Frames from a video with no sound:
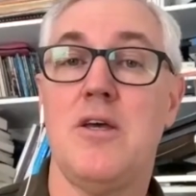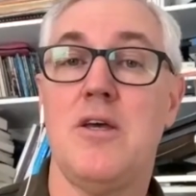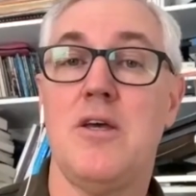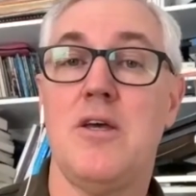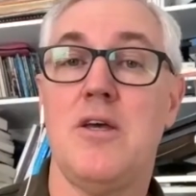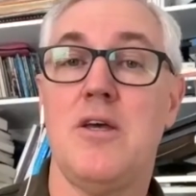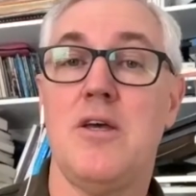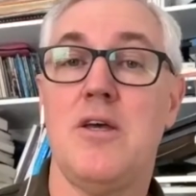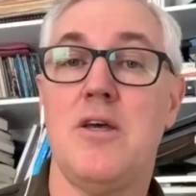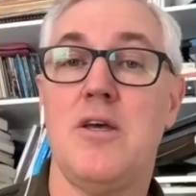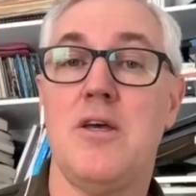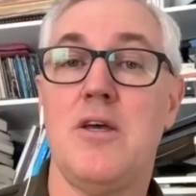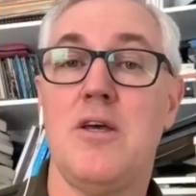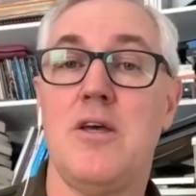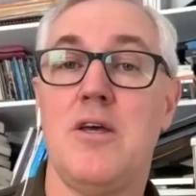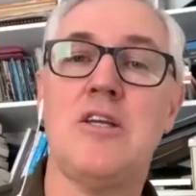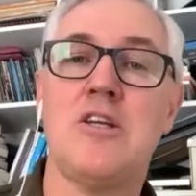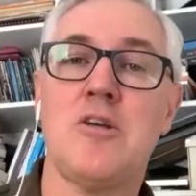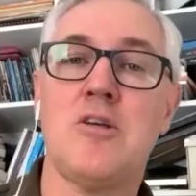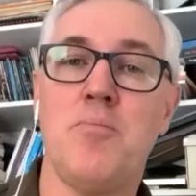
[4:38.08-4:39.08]

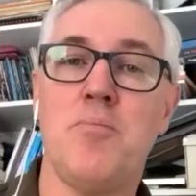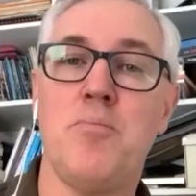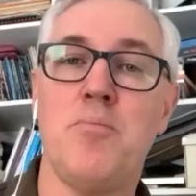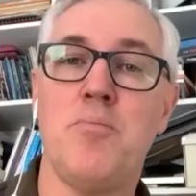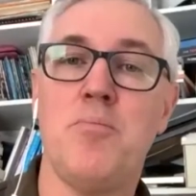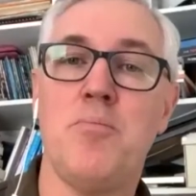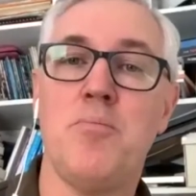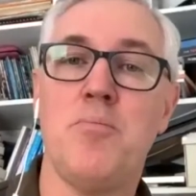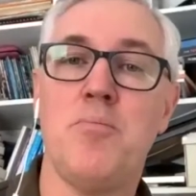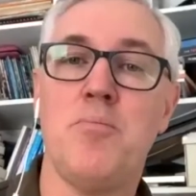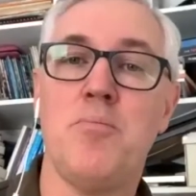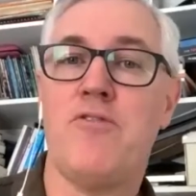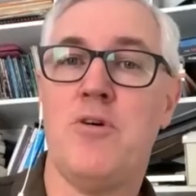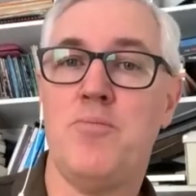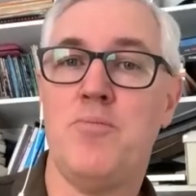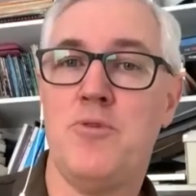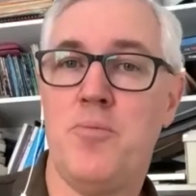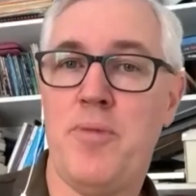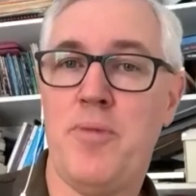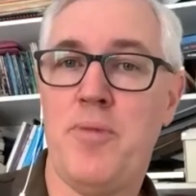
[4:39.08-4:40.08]
interestingly and compellingly
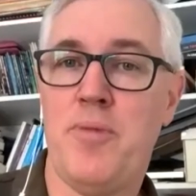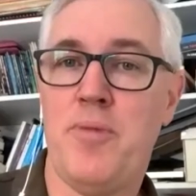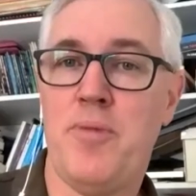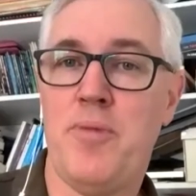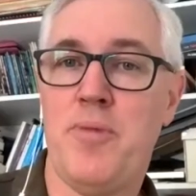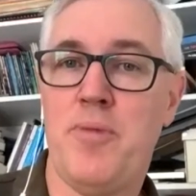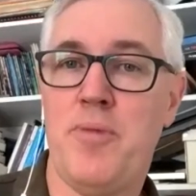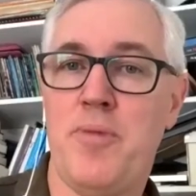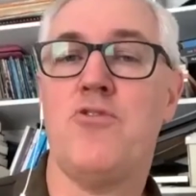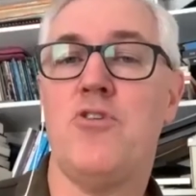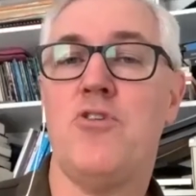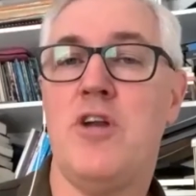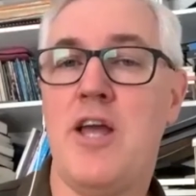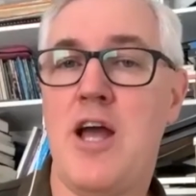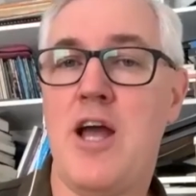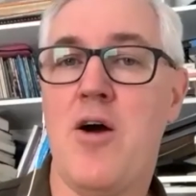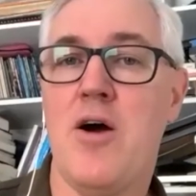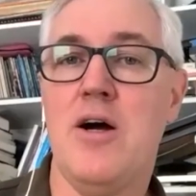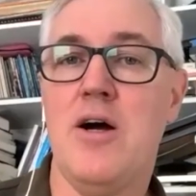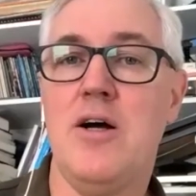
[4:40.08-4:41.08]
from the passage for an
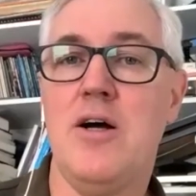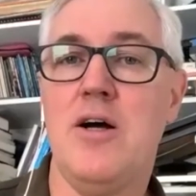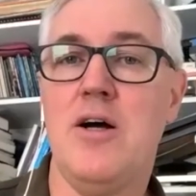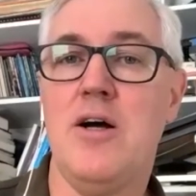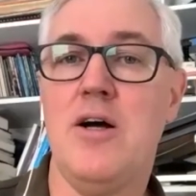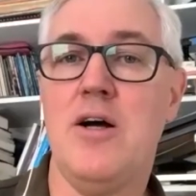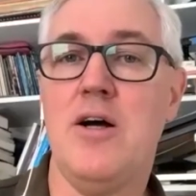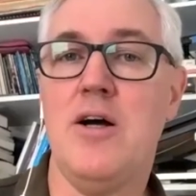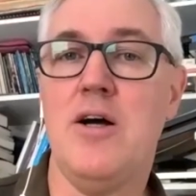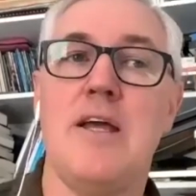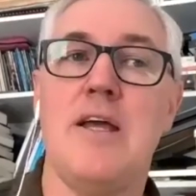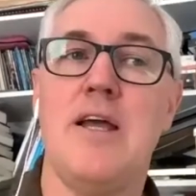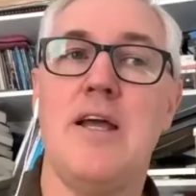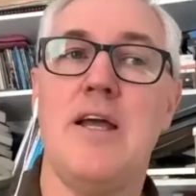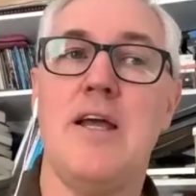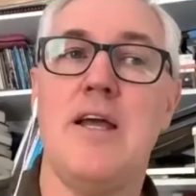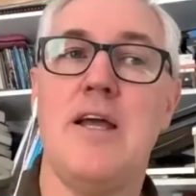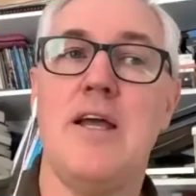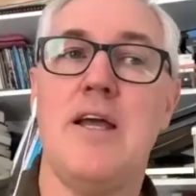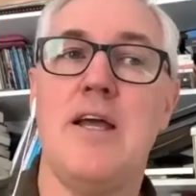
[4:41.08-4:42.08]
hour.
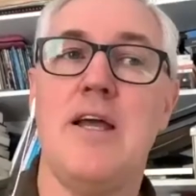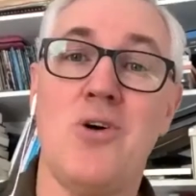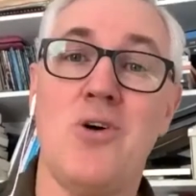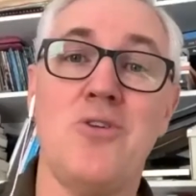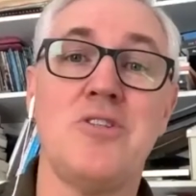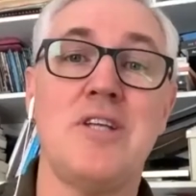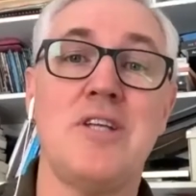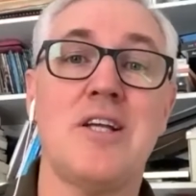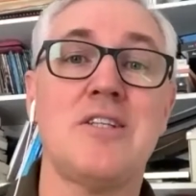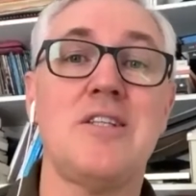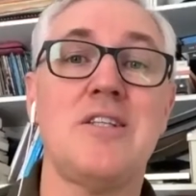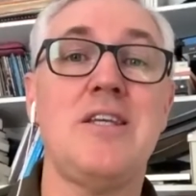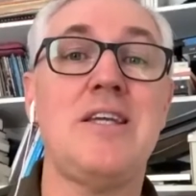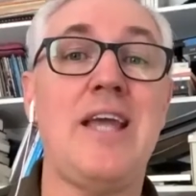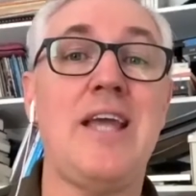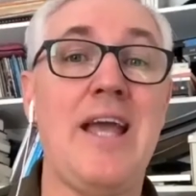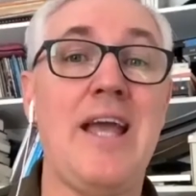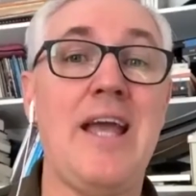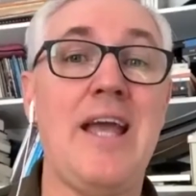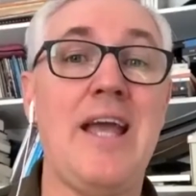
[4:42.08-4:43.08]
And the result is actually
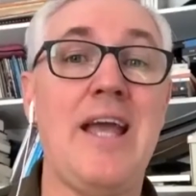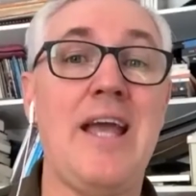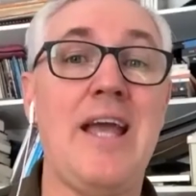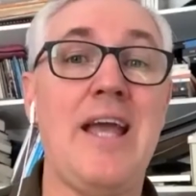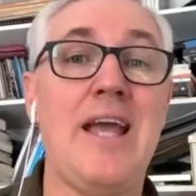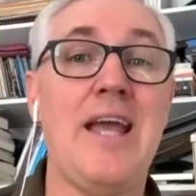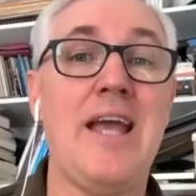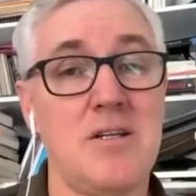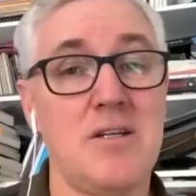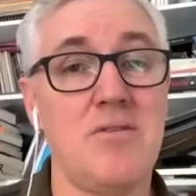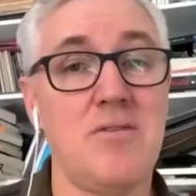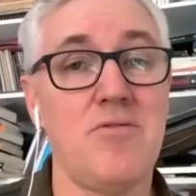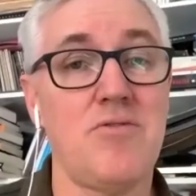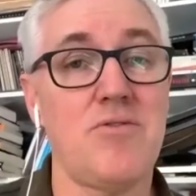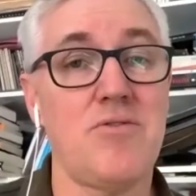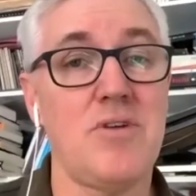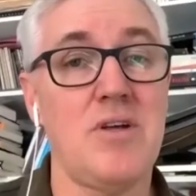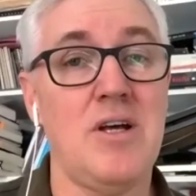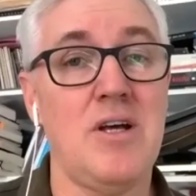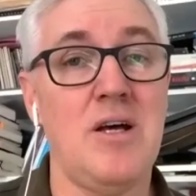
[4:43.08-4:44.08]
counterproductive.
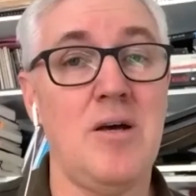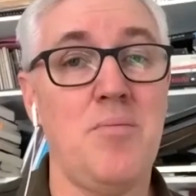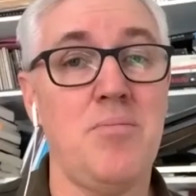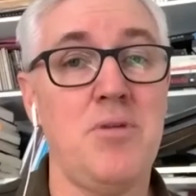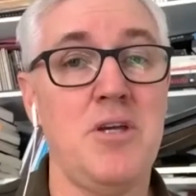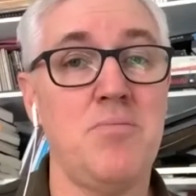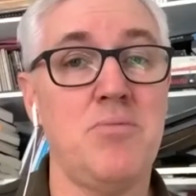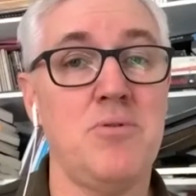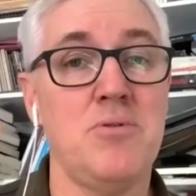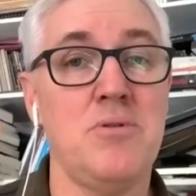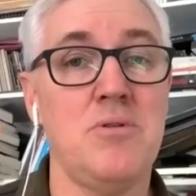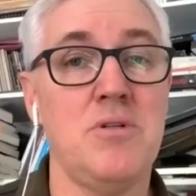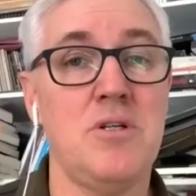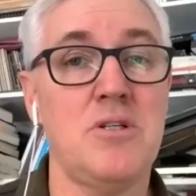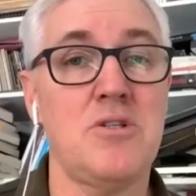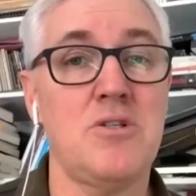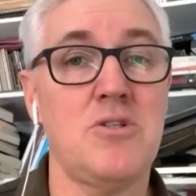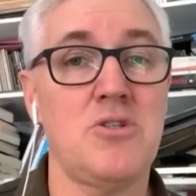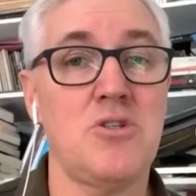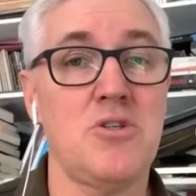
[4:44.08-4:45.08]
Um, people
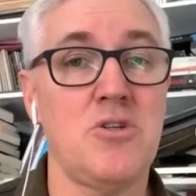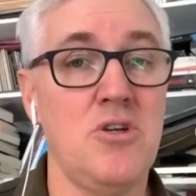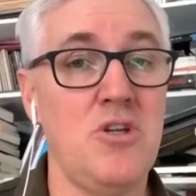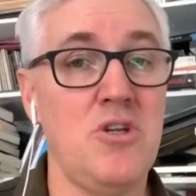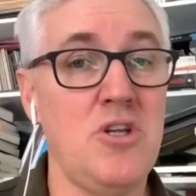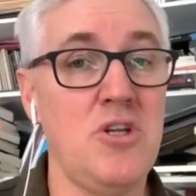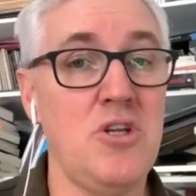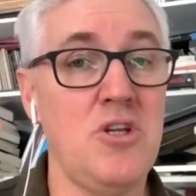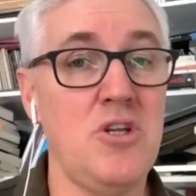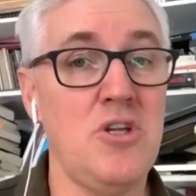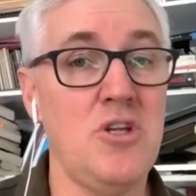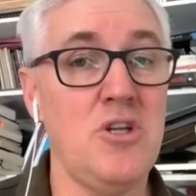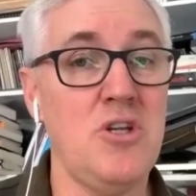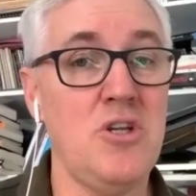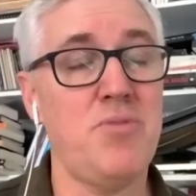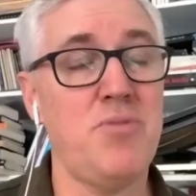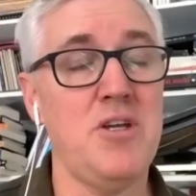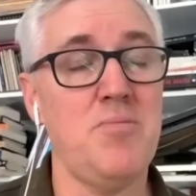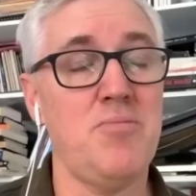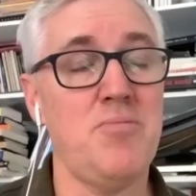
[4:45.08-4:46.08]
are turning off.
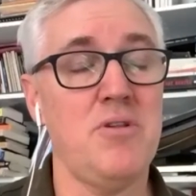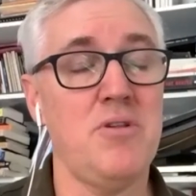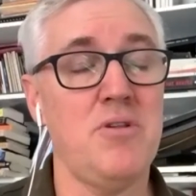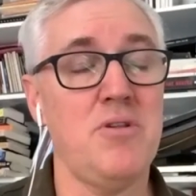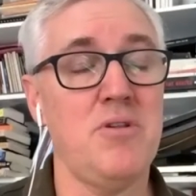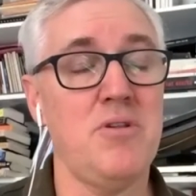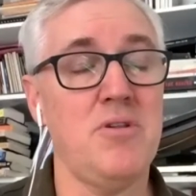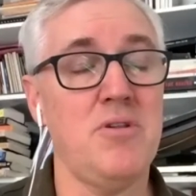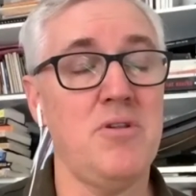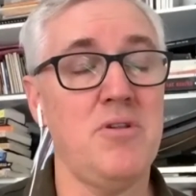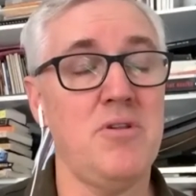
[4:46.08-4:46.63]
People are